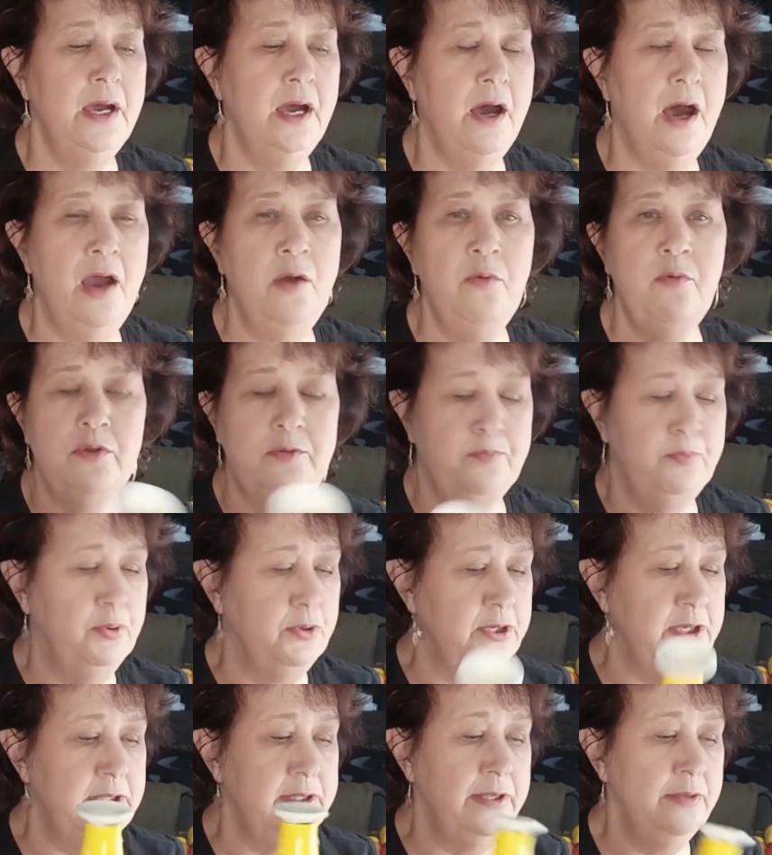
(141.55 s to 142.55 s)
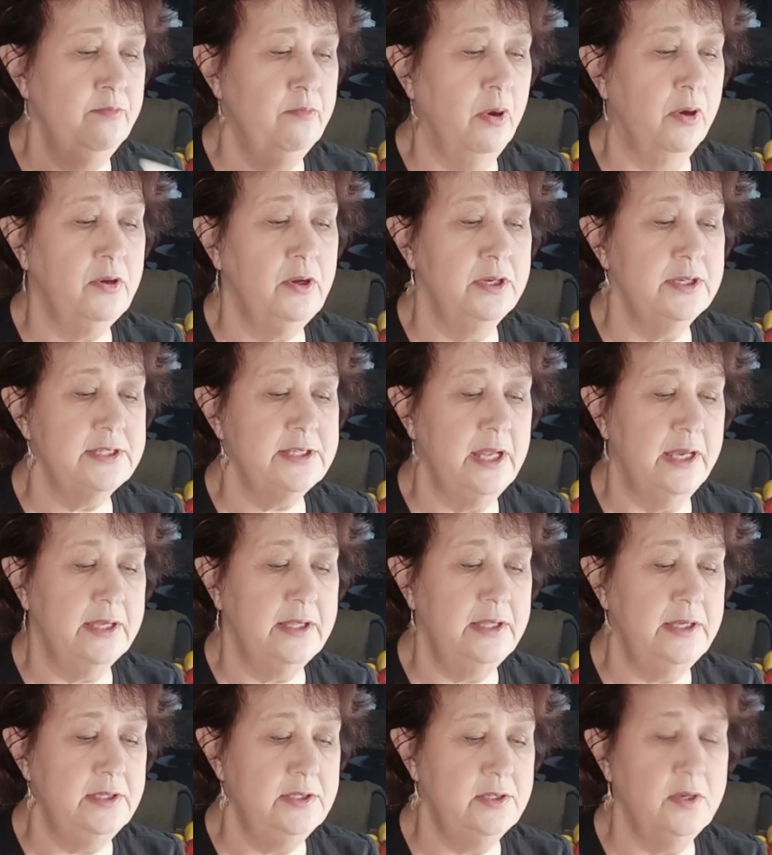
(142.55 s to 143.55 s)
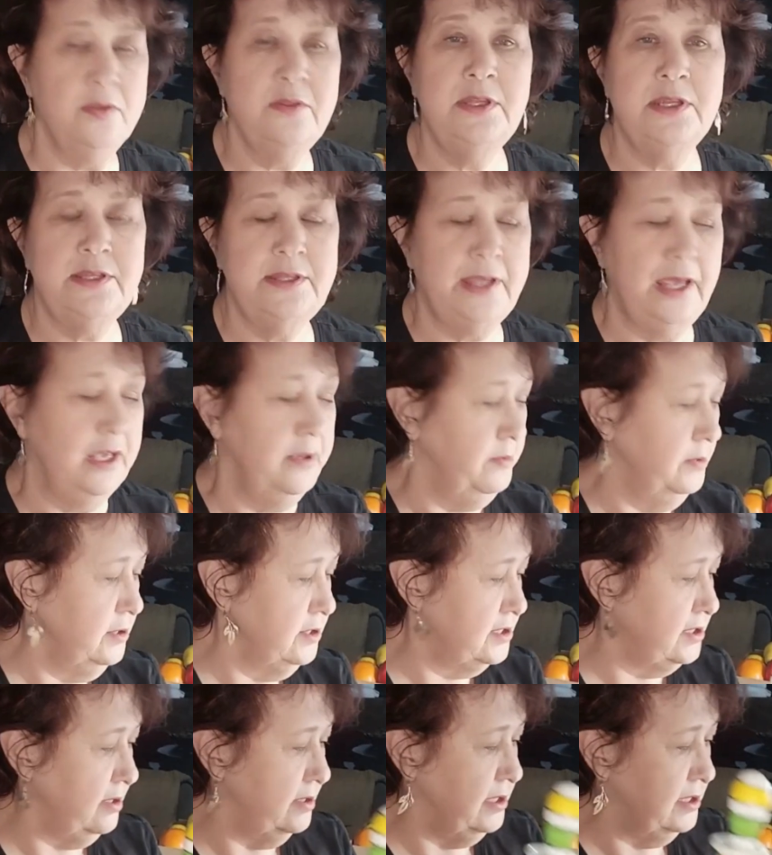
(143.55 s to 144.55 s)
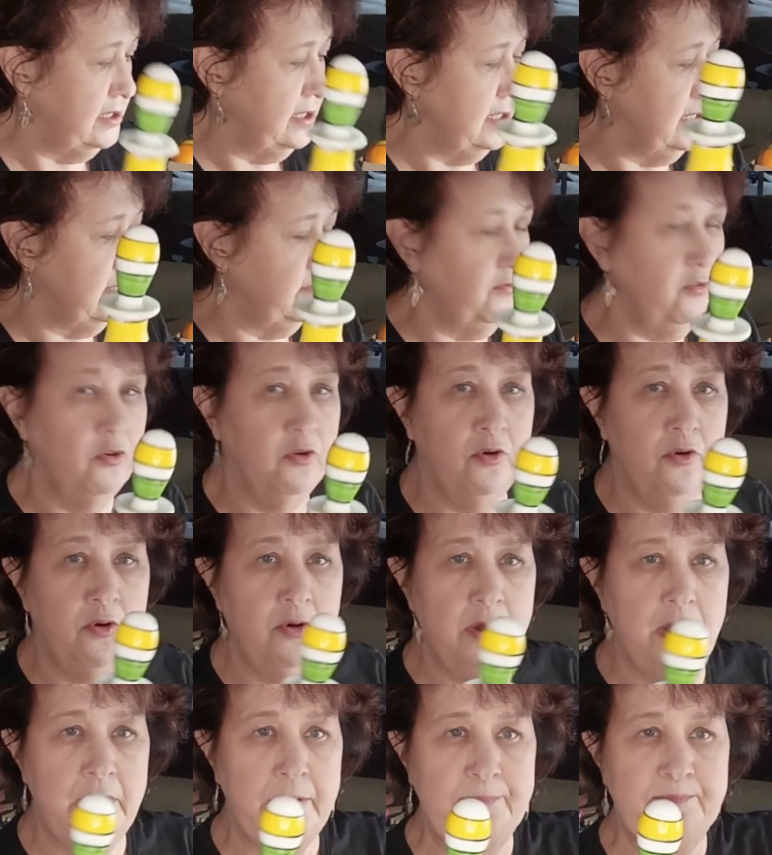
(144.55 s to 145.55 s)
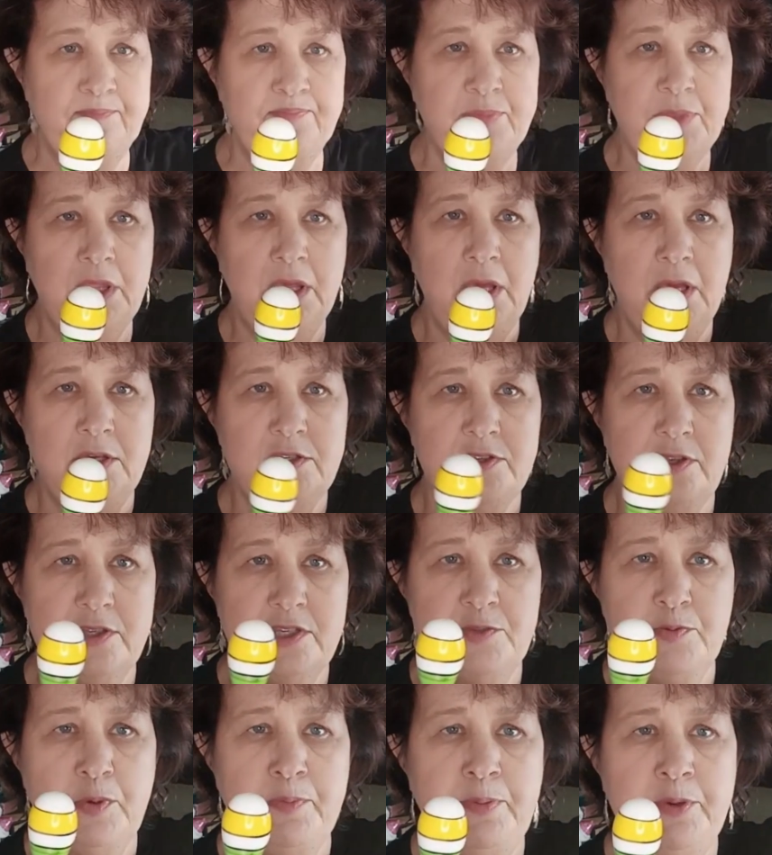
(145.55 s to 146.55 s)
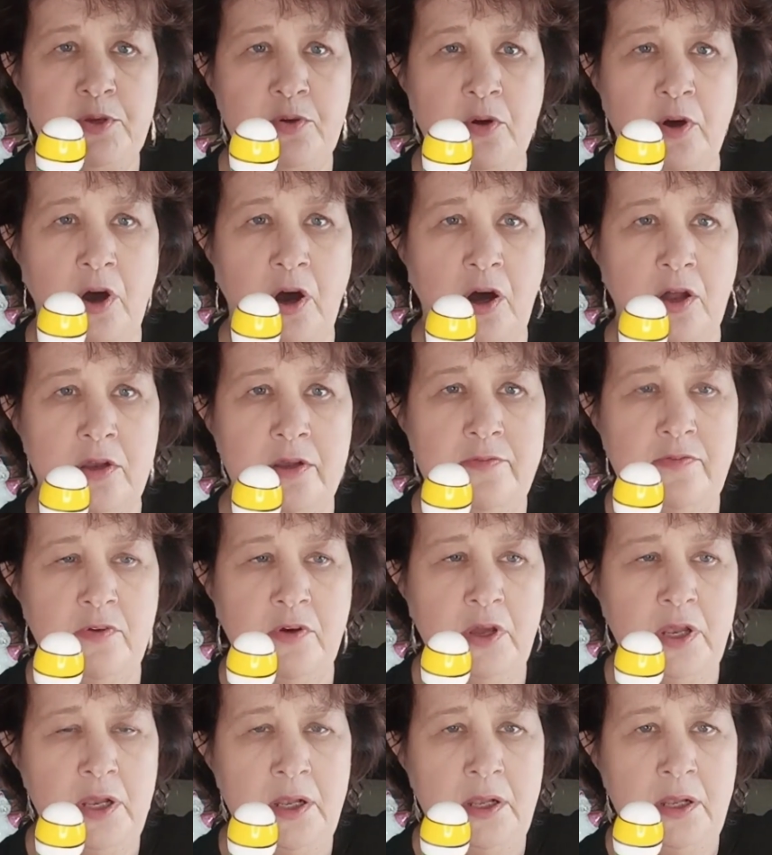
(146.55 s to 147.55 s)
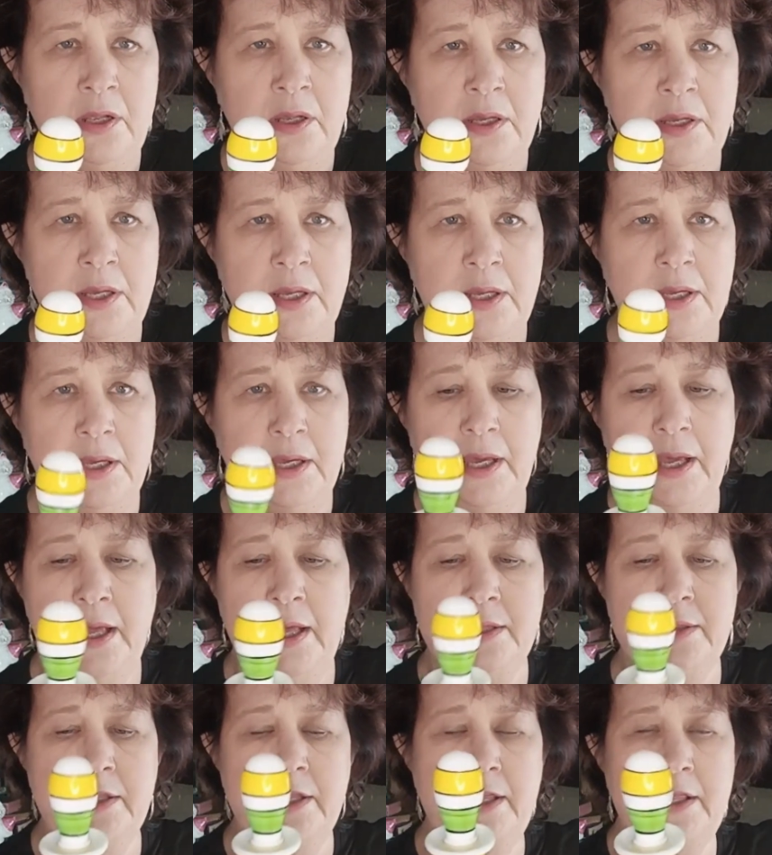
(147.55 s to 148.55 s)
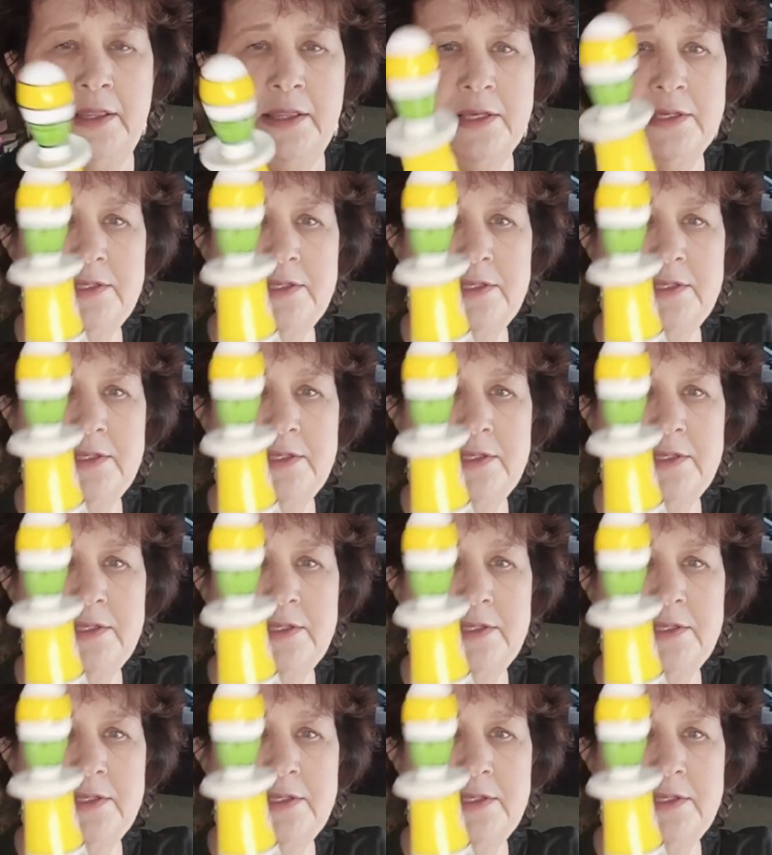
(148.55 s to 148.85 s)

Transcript: I would put it in bottles like these on the table. So this is for, so this would be your olive oil. And then this